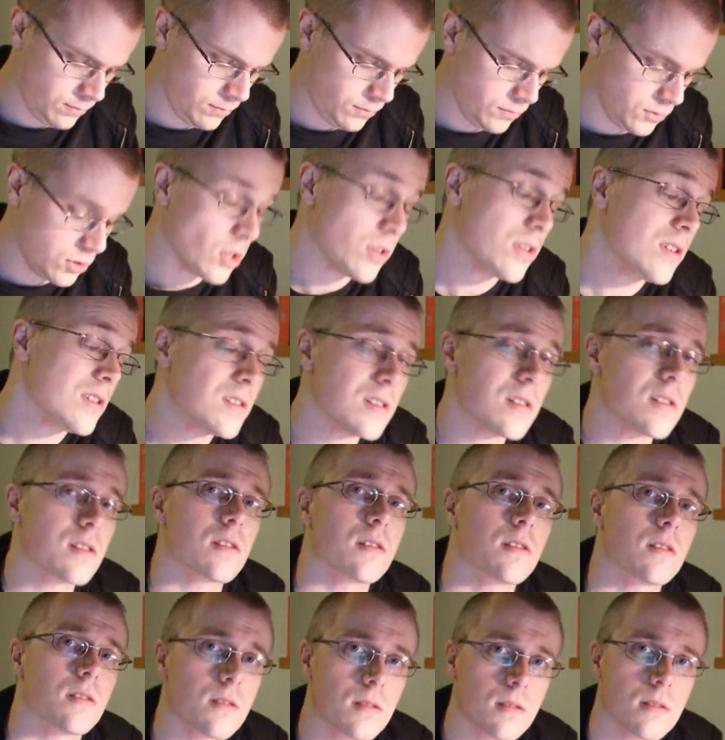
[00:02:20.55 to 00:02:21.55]
So this
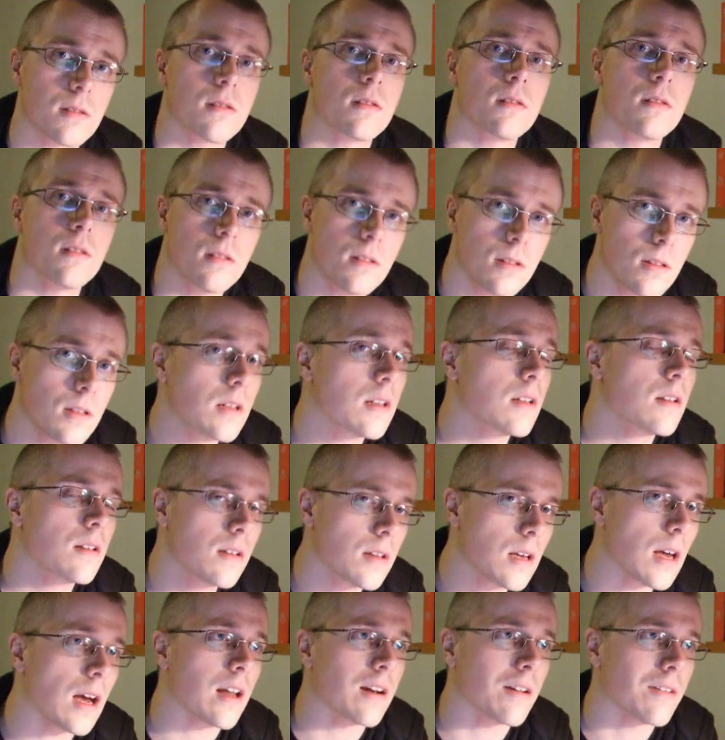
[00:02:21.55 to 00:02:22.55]
is
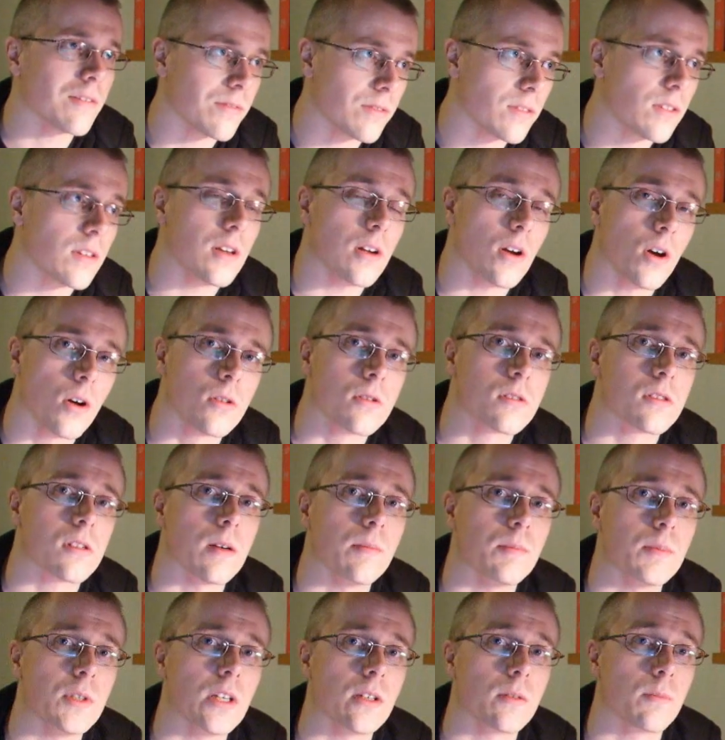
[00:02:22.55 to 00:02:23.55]
kind of the old
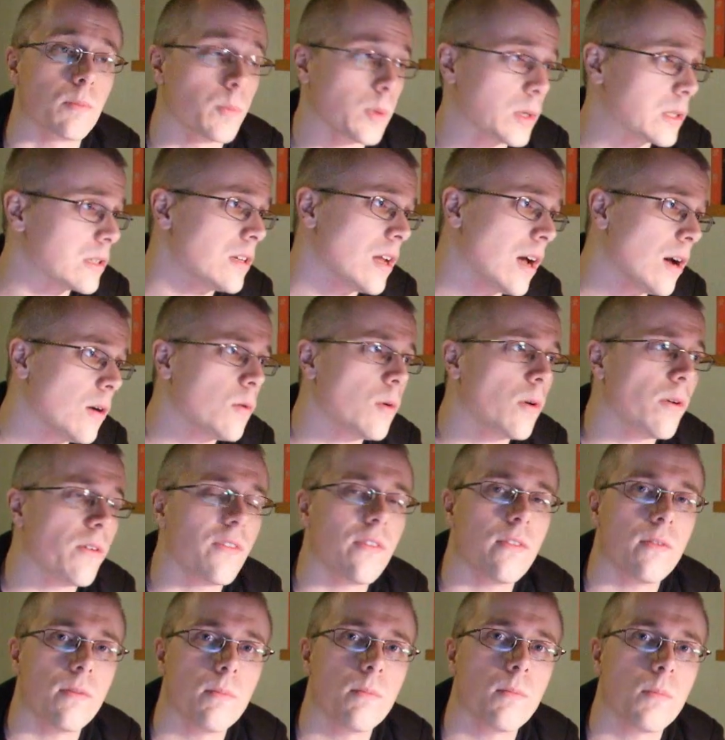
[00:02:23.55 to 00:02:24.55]
subject, but now we're
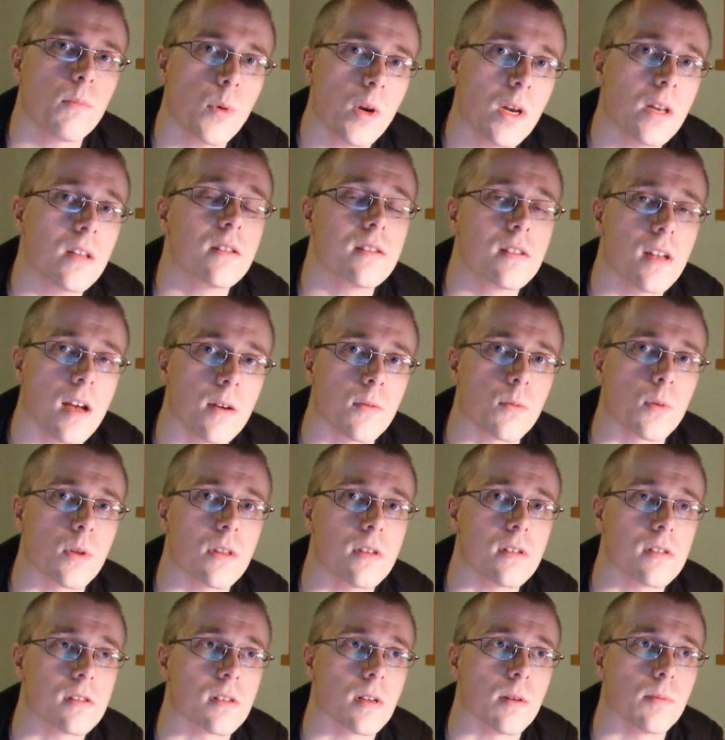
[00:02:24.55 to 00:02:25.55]
pretty done with
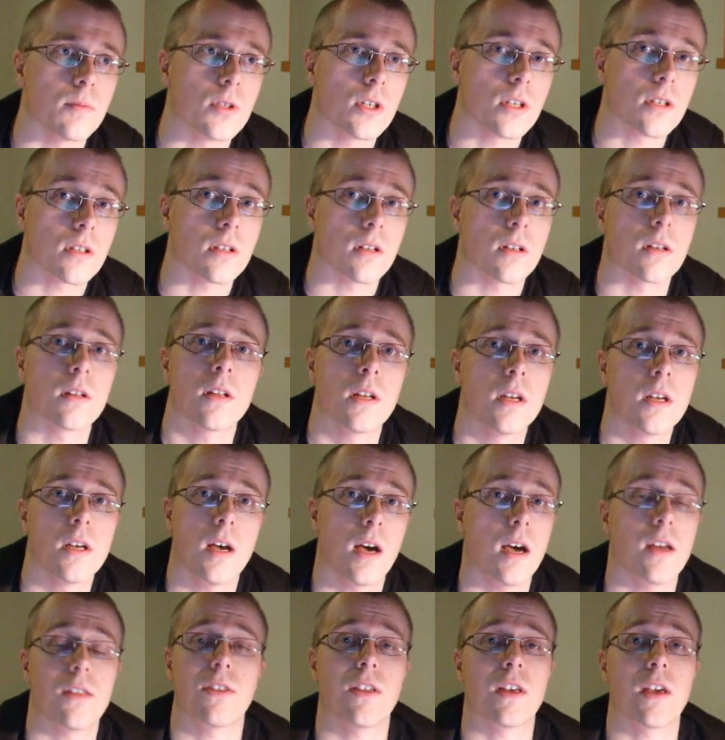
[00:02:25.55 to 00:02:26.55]
this subject, and
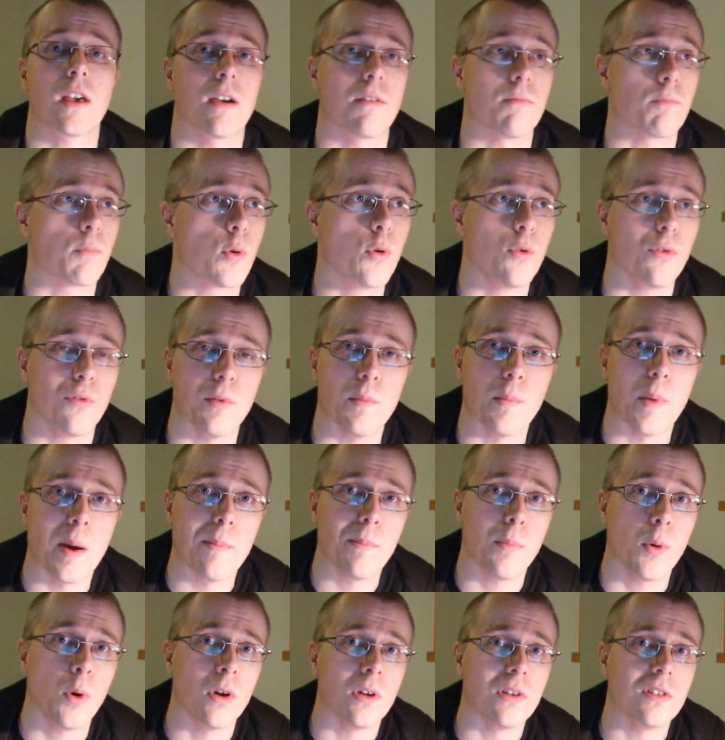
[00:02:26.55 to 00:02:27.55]
I think I've proven my
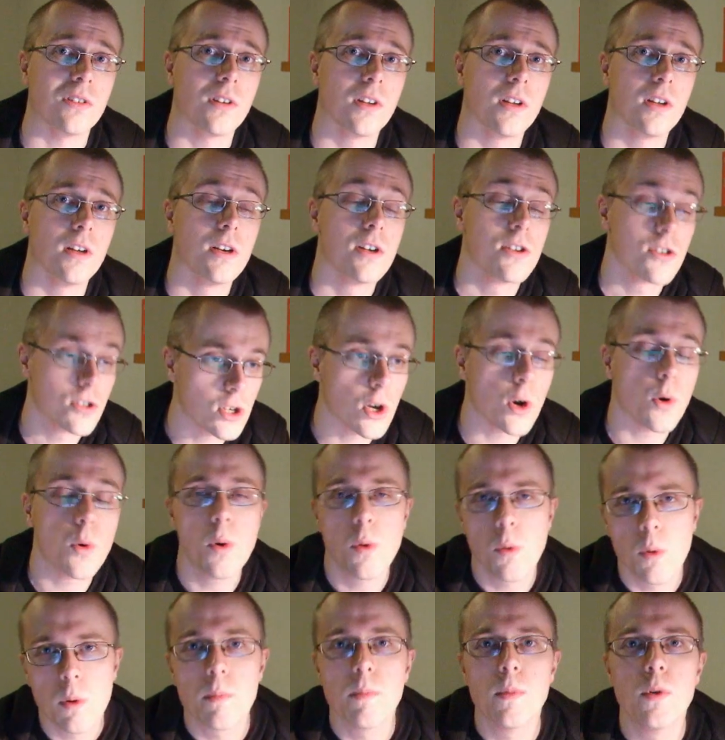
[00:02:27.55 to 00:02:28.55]
point. So we
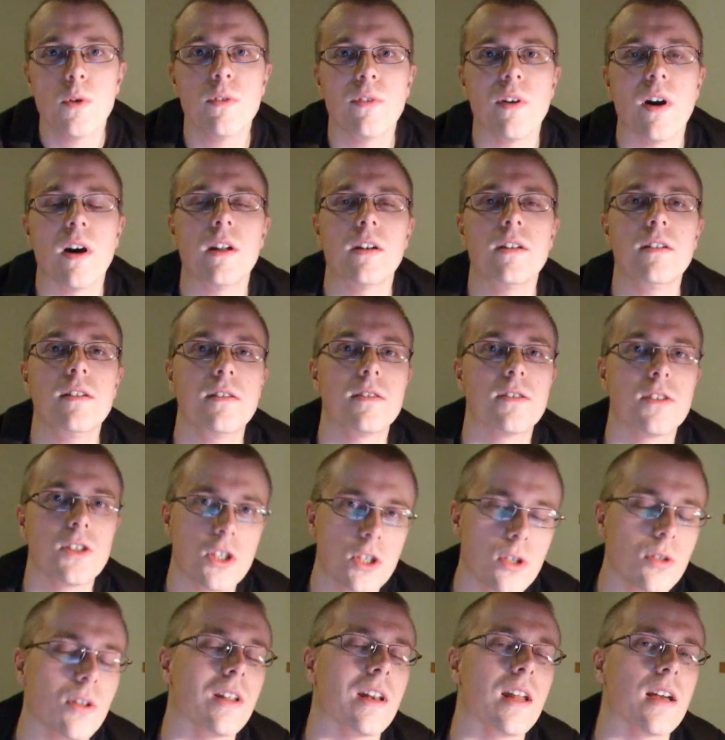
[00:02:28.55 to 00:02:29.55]
will move on
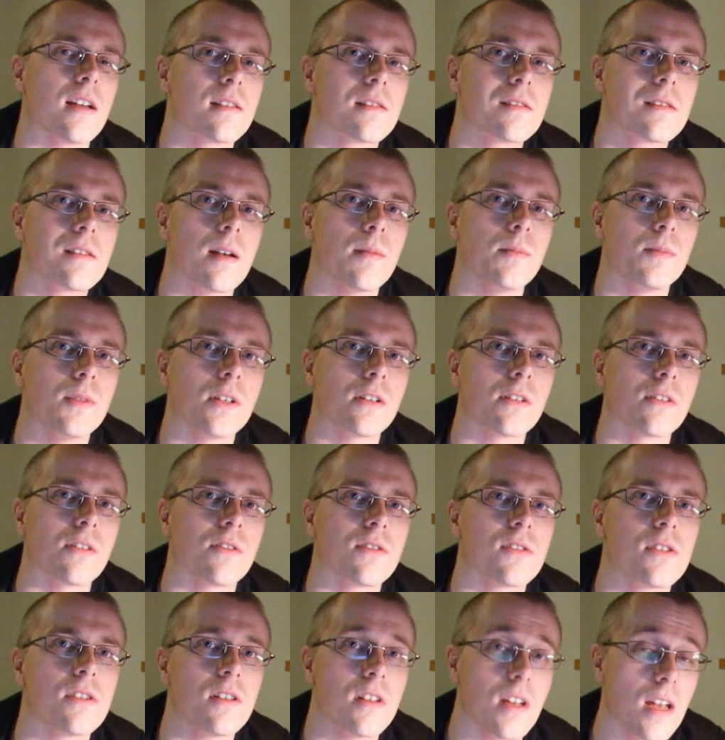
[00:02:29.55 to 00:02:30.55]
to the next subject
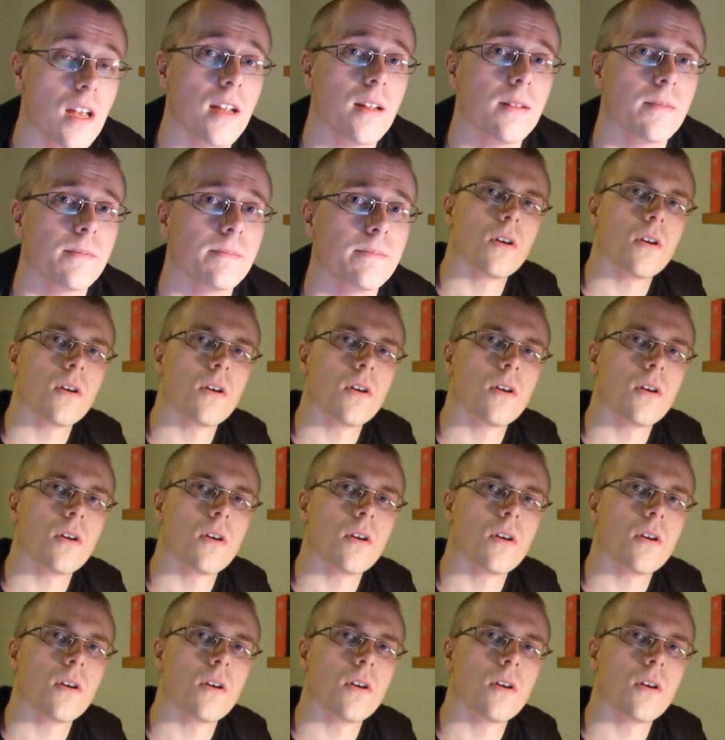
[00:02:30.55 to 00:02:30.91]
of the day.